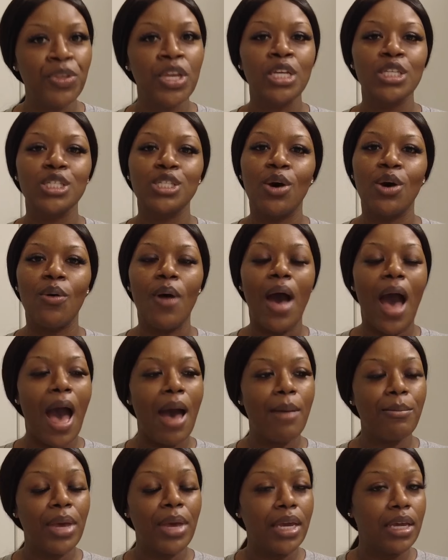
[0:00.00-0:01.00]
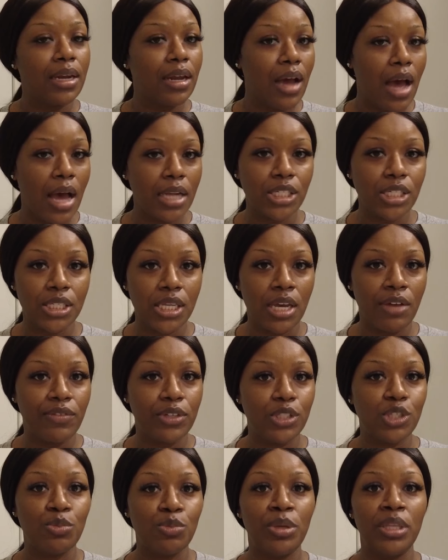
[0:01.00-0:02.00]
So I'm making a conscious
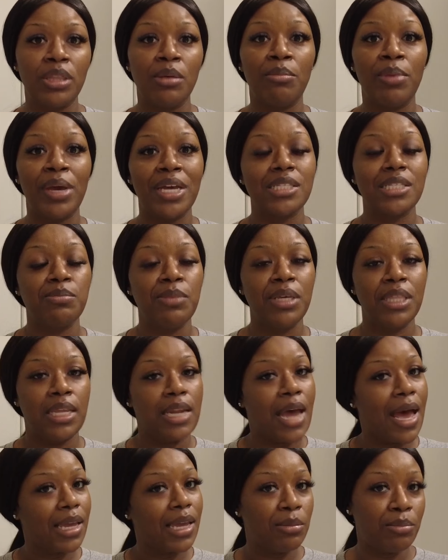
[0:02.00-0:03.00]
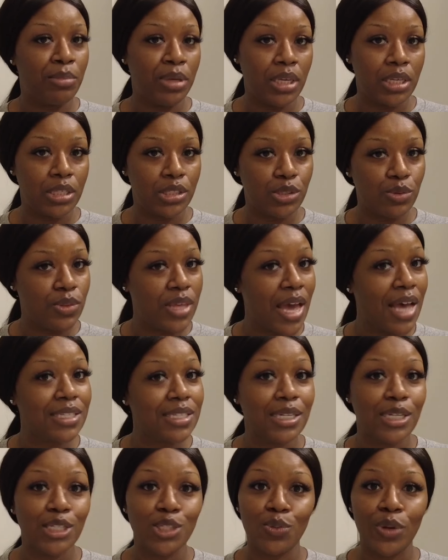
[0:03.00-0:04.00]
effort to be the best me that I can be in
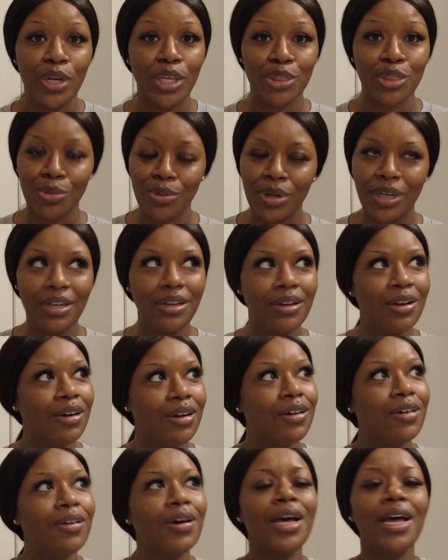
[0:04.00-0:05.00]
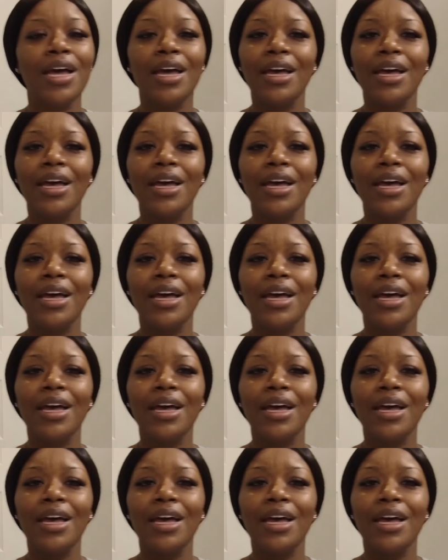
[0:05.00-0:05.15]
2023, girl.